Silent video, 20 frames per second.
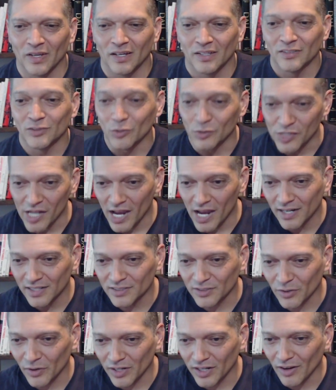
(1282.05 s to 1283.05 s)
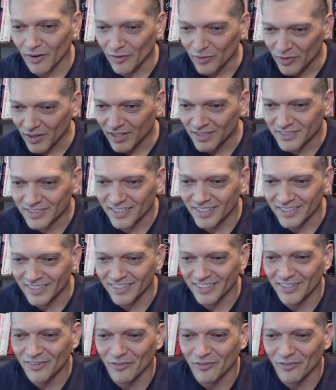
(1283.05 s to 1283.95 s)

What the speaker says: So chat has a great. Oh, thanks, Keely,